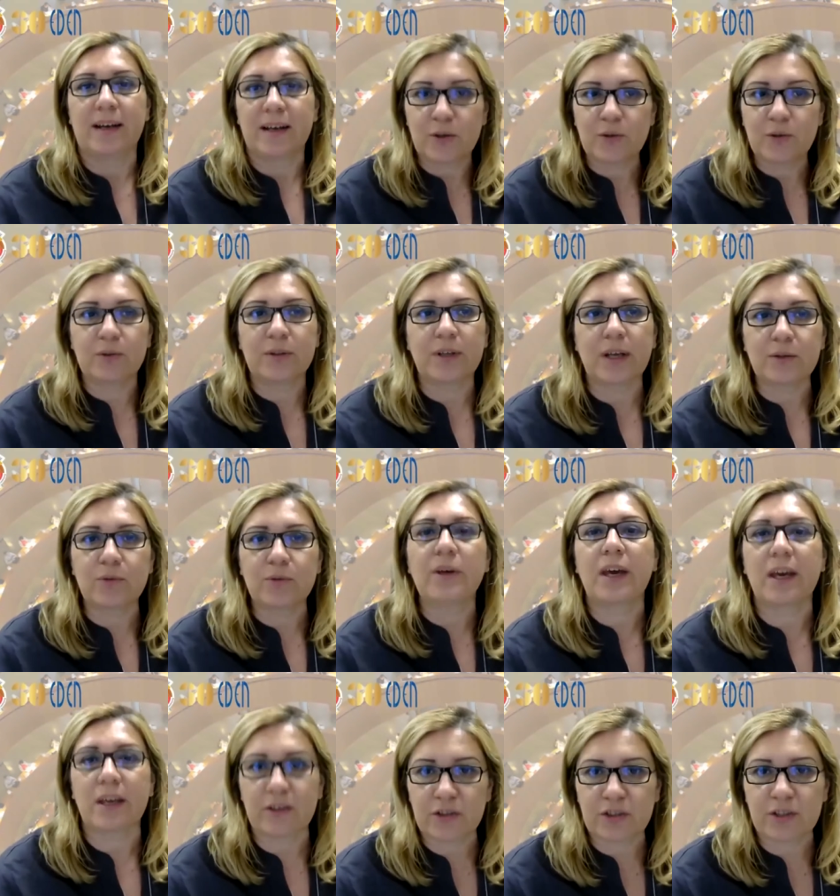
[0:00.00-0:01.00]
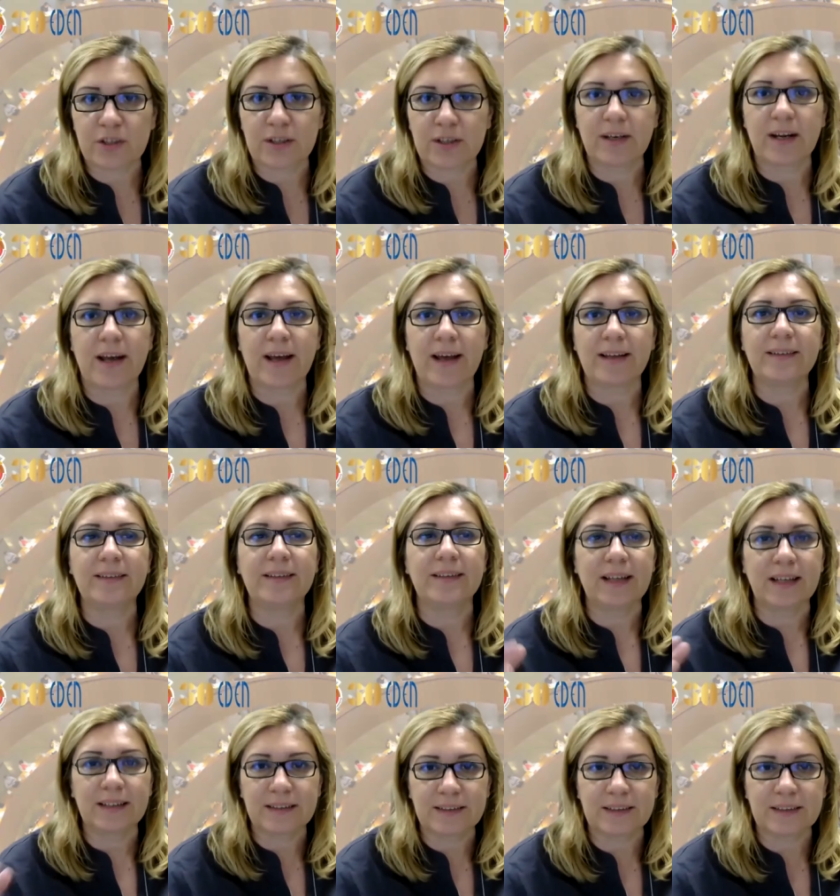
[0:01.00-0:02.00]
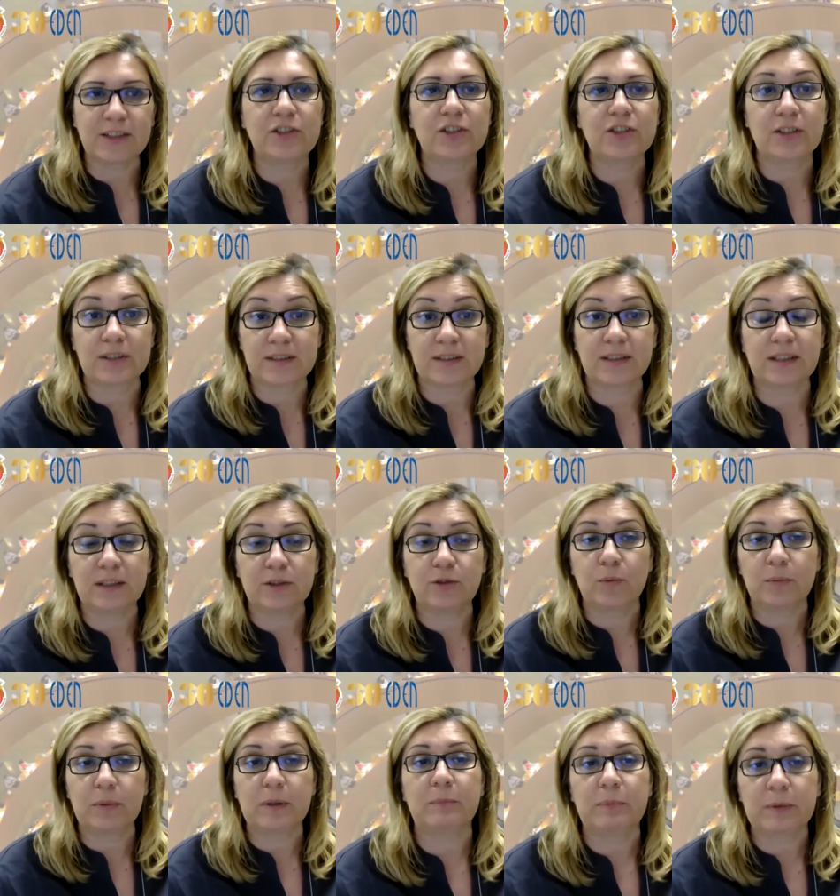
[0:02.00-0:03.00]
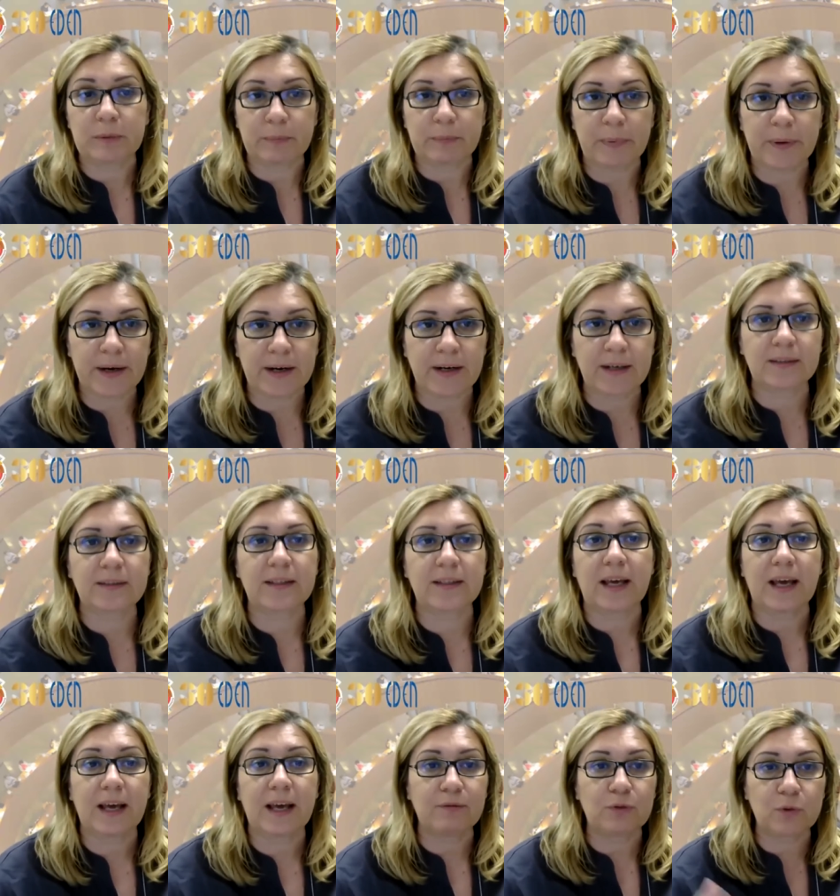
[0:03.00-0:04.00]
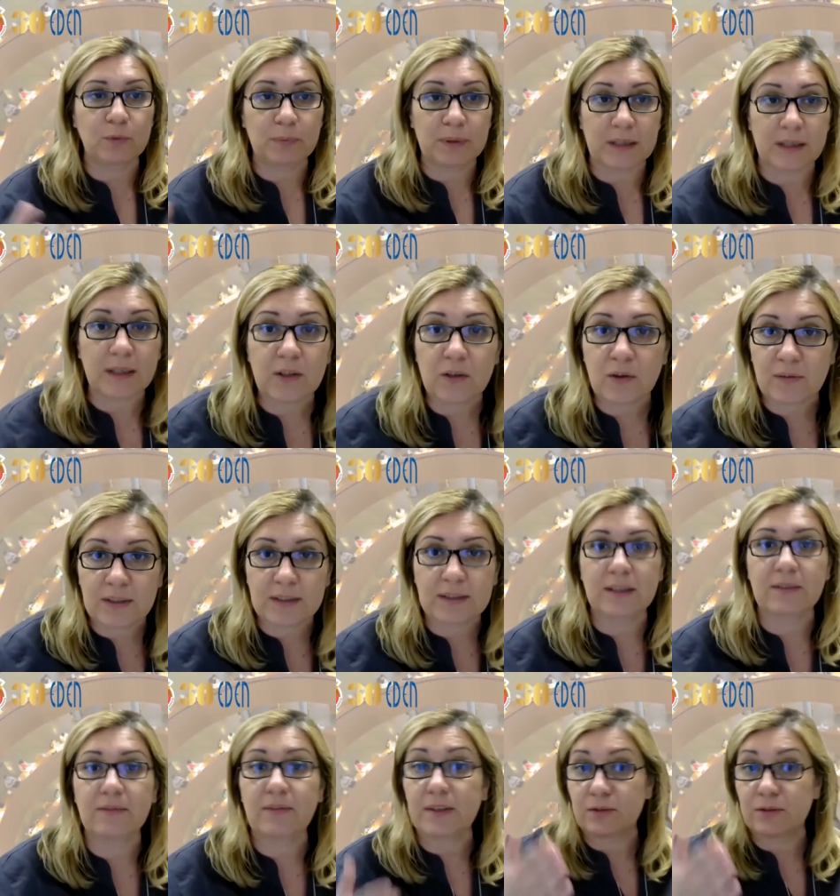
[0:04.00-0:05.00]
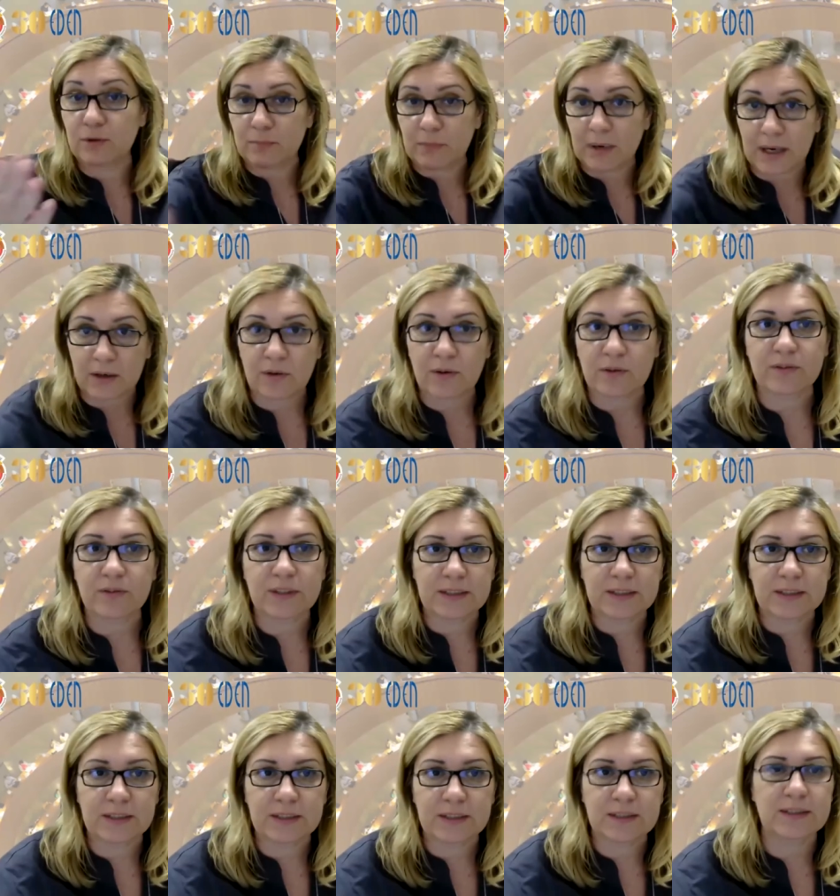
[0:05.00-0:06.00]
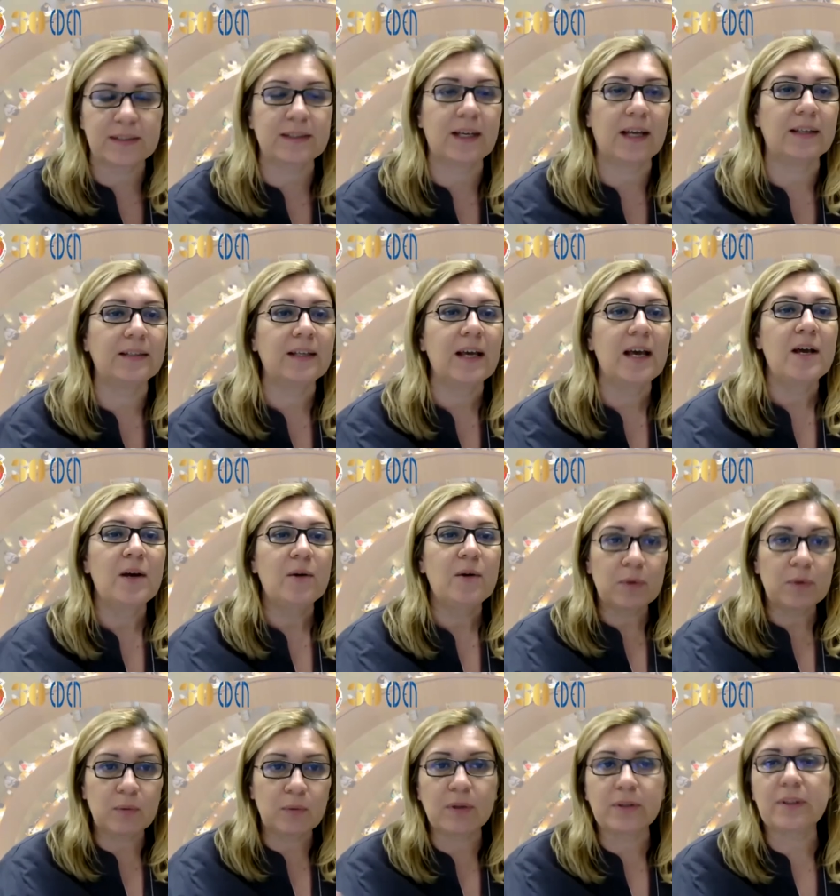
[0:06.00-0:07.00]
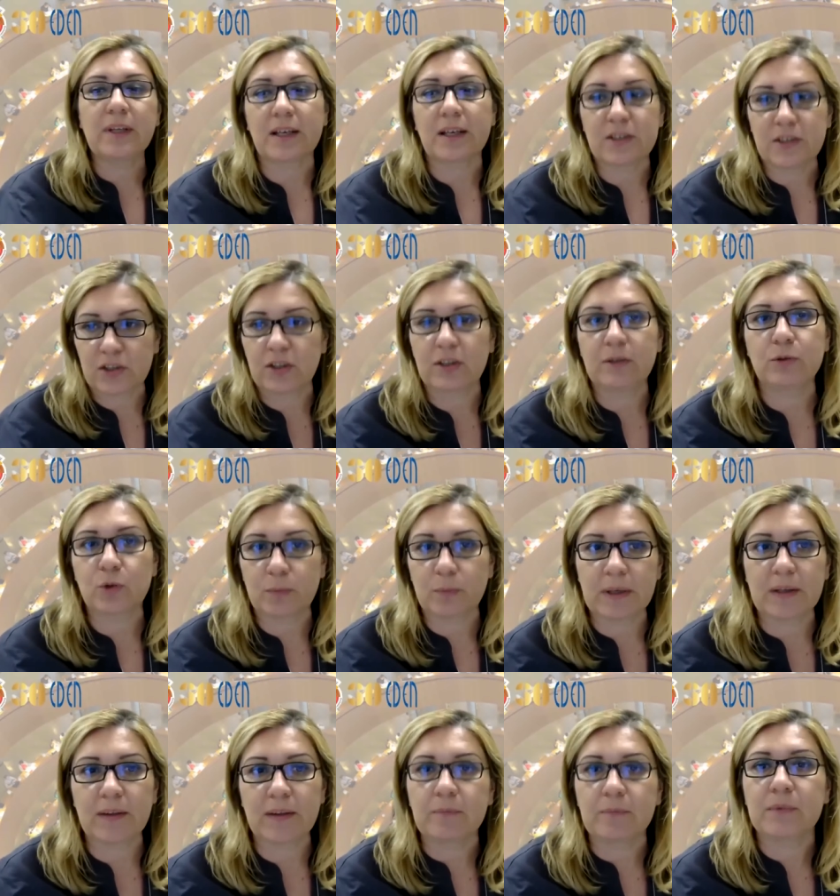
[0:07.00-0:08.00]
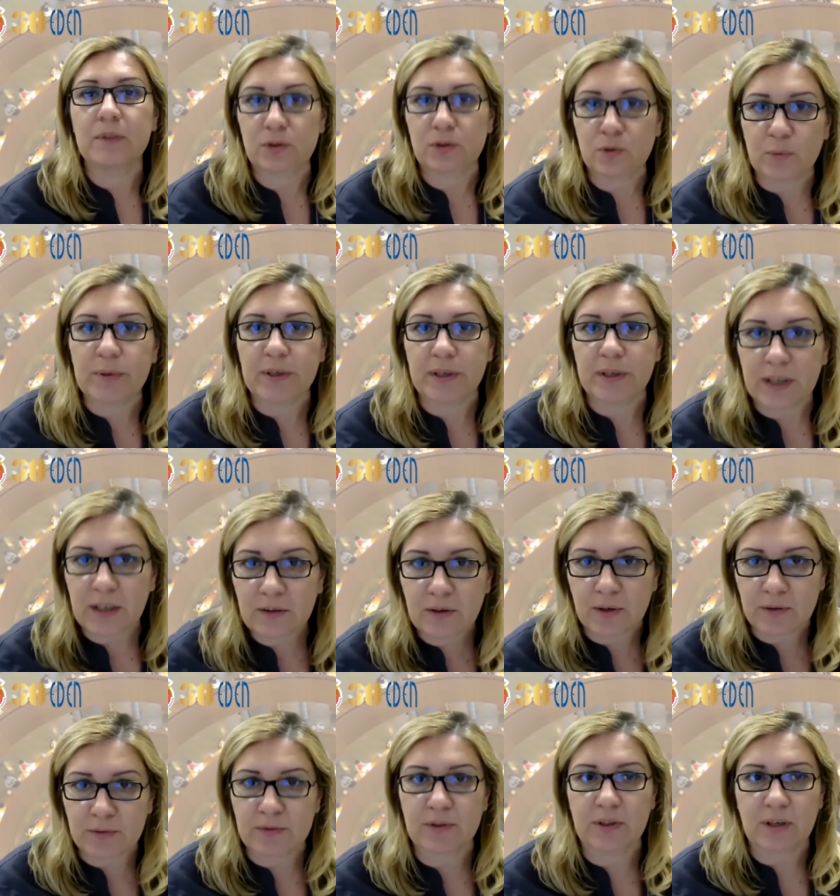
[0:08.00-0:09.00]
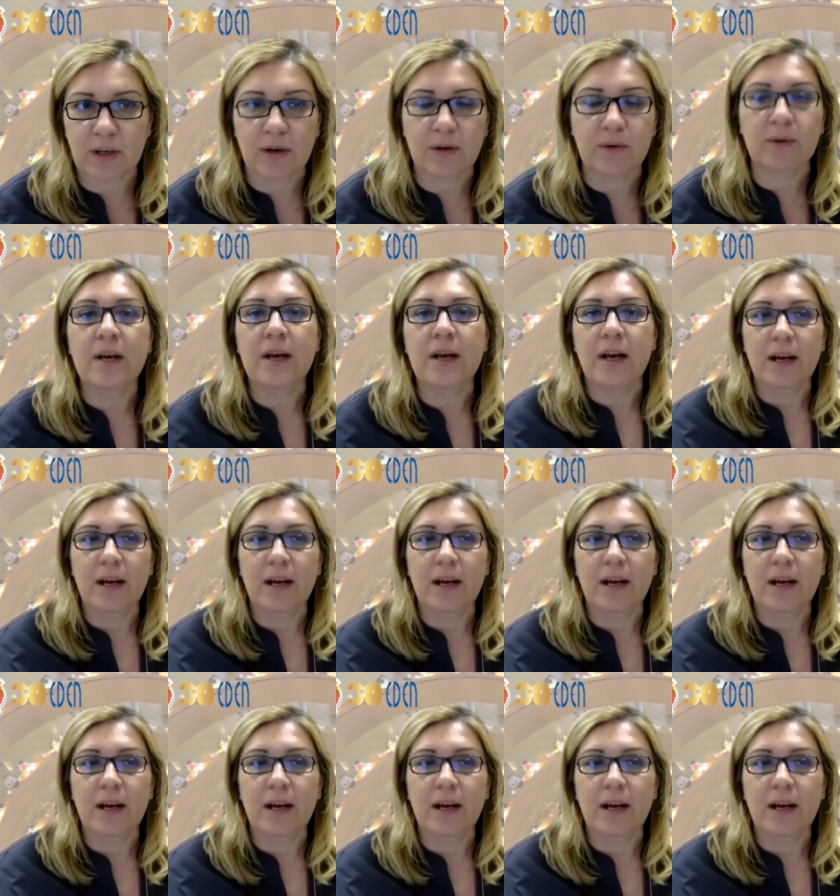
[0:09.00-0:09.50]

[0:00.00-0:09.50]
good education, and that teachers need to be prepared. They have to be innovative, as you, Mark, already said. We want actually to be them, the superheroes, you know,